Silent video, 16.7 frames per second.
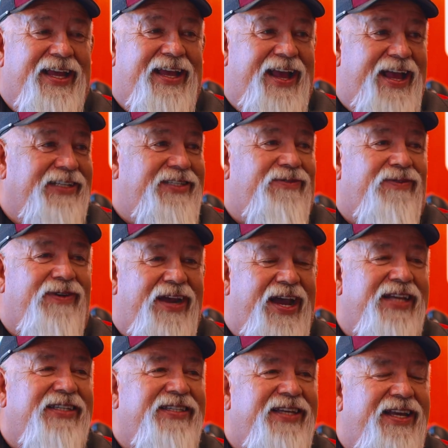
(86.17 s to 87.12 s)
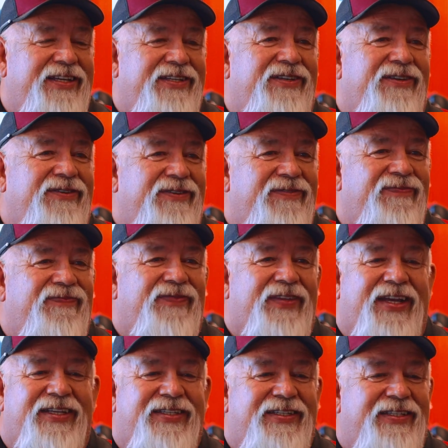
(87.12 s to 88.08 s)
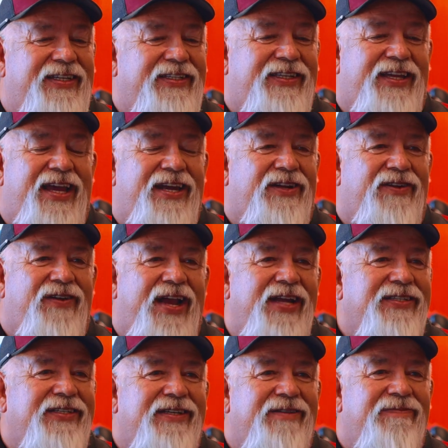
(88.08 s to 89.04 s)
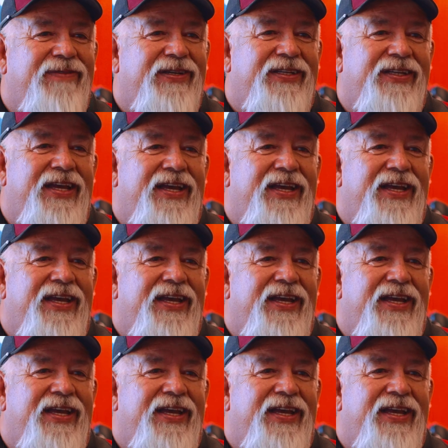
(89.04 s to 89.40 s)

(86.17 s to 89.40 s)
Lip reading: That's what I said too. I said, it's kind of crazy, but